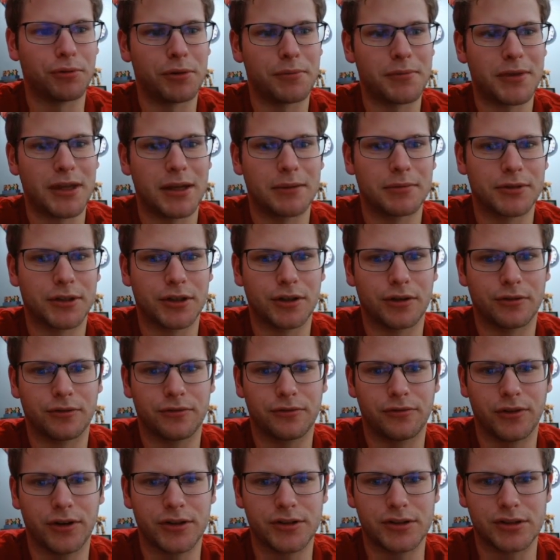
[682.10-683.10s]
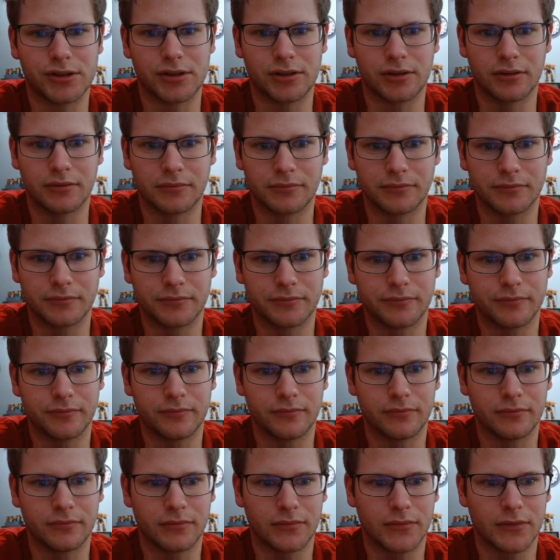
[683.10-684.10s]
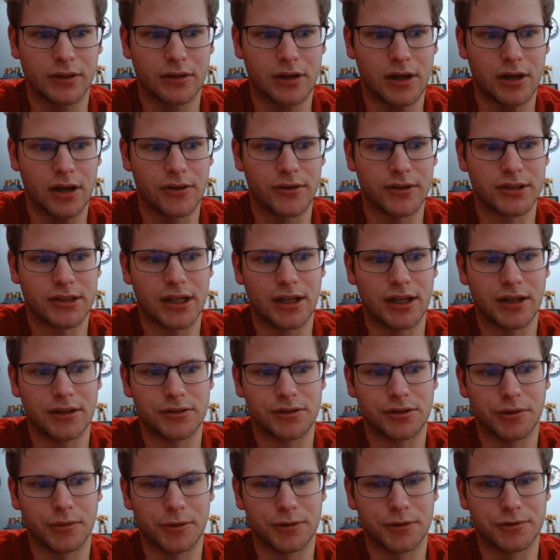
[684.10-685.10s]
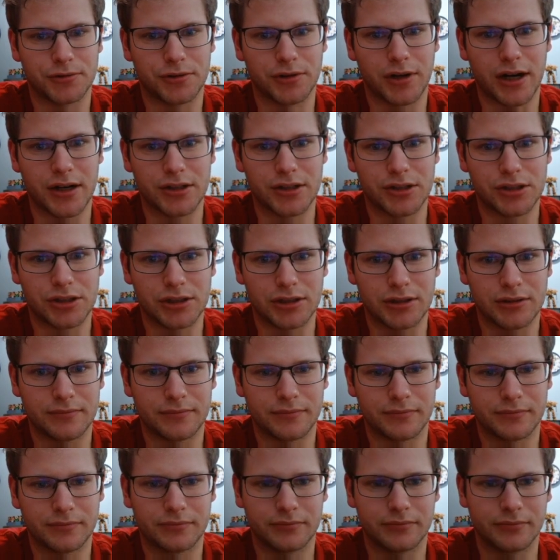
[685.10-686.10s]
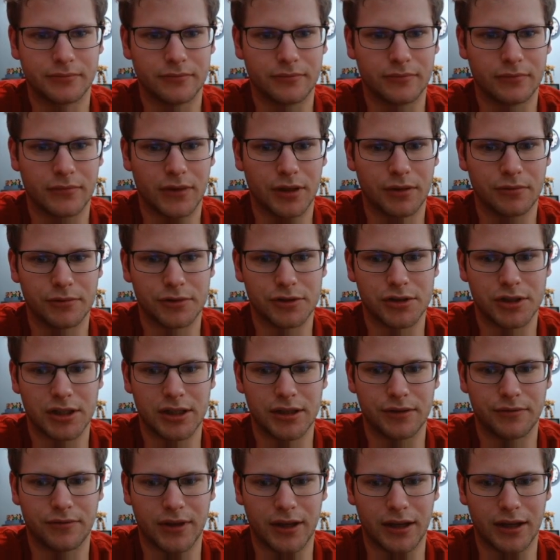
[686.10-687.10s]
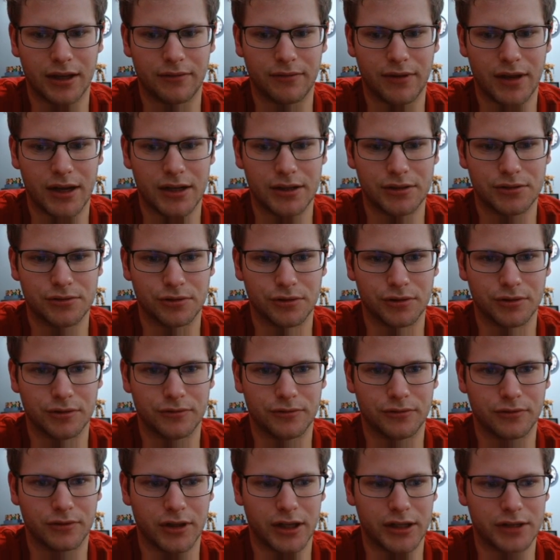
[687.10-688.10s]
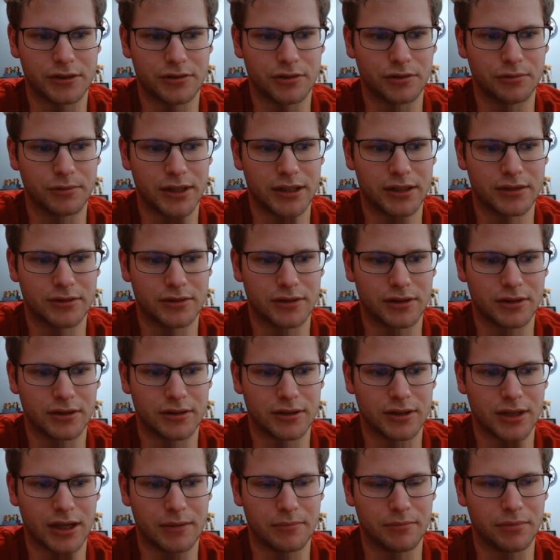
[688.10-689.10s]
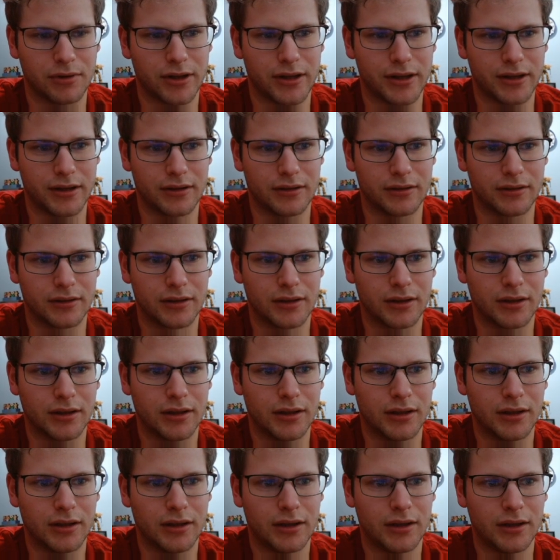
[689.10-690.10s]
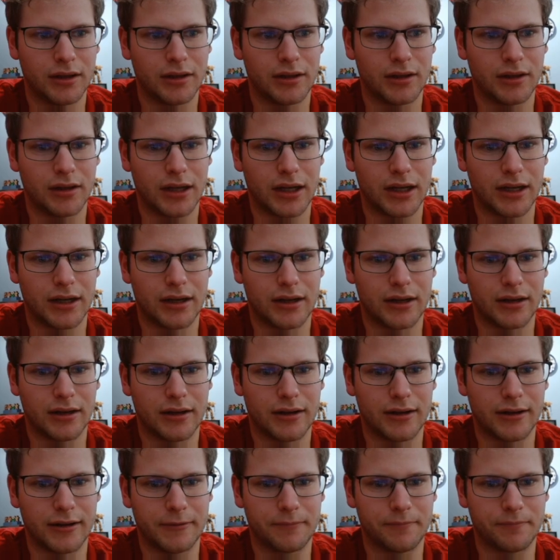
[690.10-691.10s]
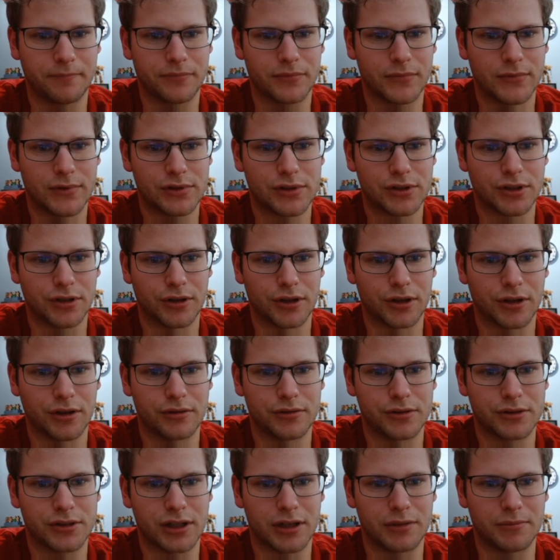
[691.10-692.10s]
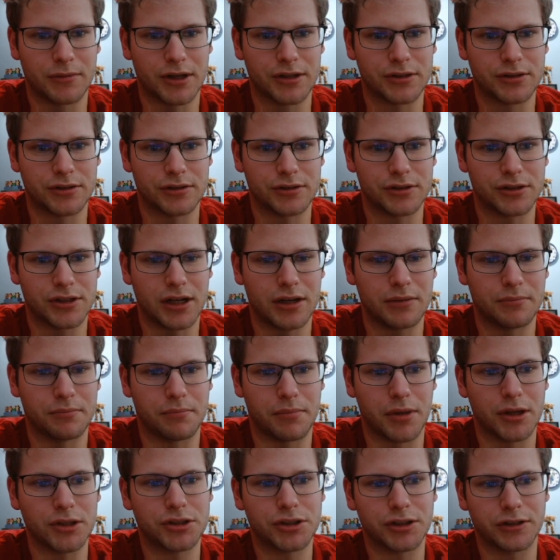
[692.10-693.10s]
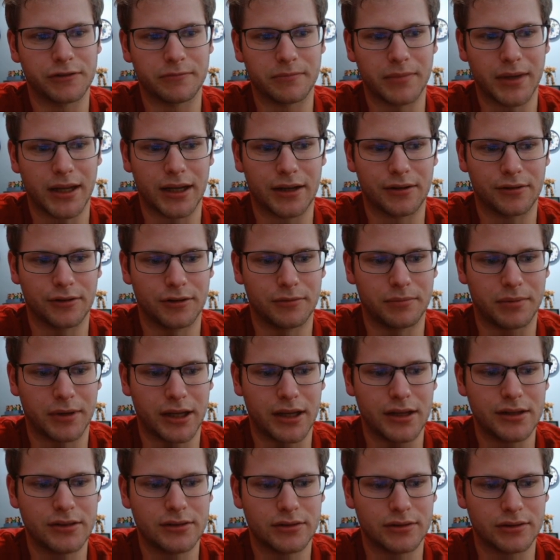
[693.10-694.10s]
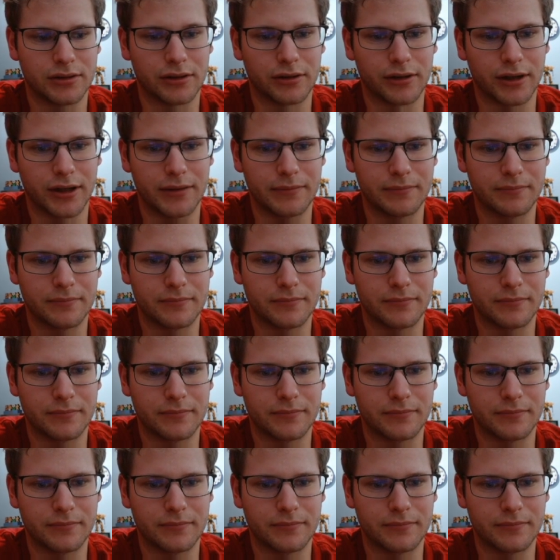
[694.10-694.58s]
be able to go first on this Chaos Turbo strategy. We'll see if they have any sort of nice tweaks to this game plan. It's going to go set a monster, set a bunch of back row pass. All right.